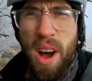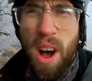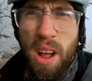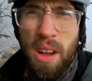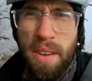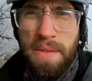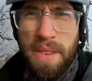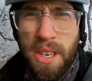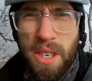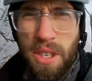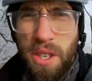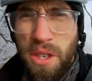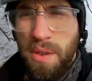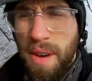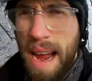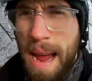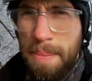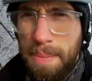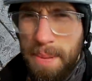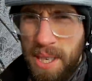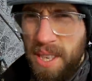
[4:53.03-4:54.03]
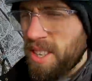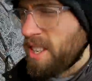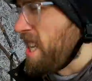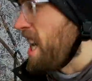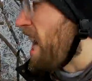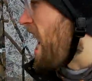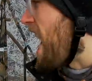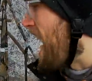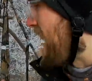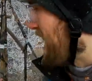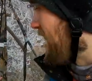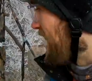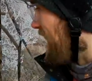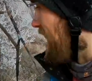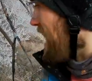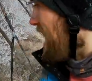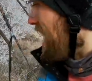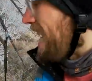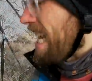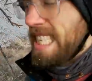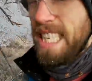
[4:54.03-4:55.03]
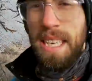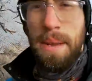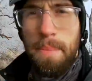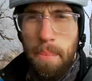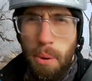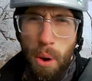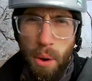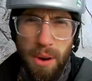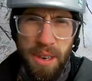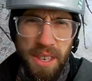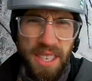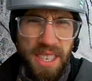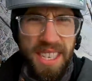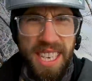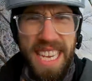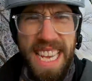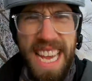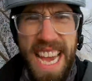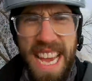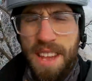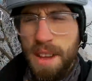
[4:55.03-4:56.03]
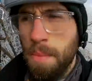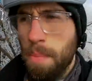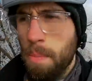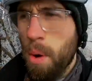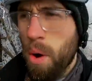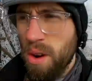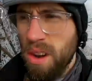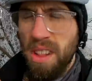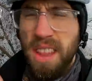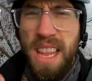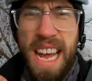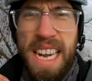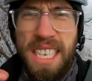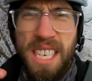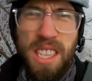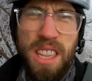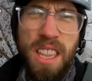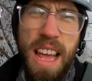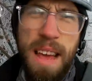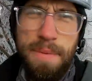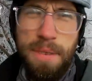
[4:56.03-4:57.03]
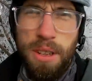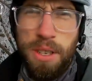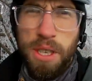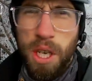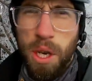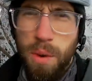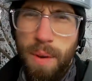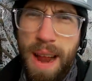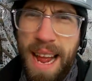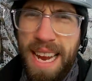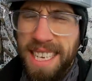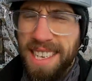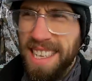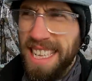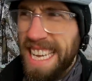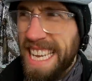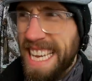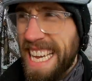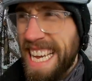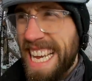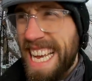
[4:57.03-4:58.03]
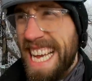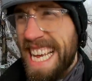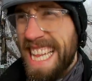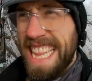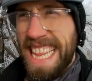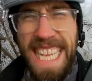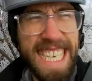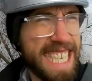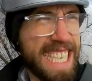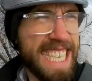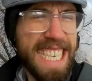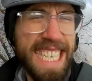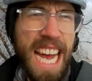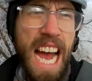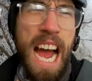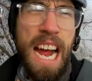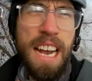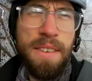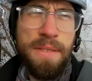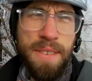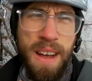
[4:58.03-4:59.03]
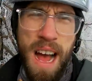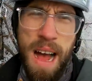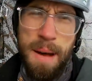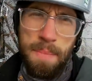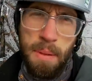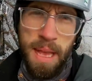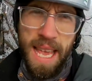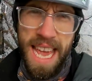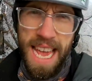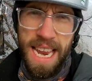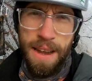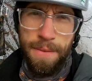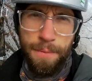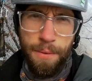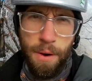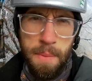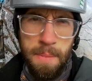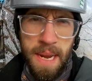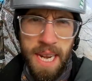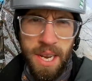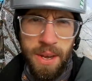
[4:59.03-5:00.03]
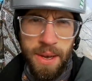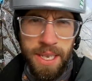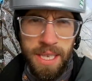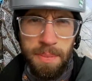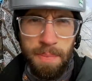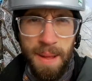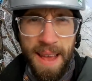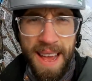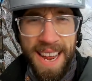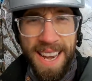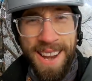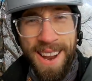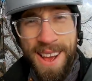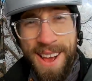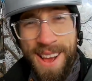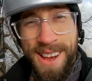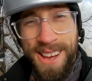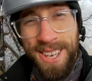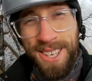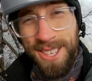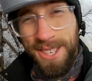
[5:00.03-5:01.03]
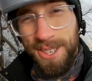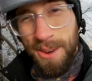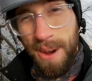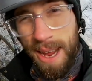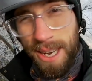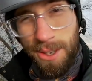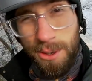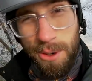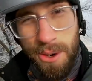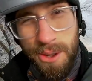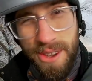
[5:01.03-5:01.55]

all of your straps are taut, it's important to get your portaledge leveled correctly. This is kind of complicated for me to explain, so I drew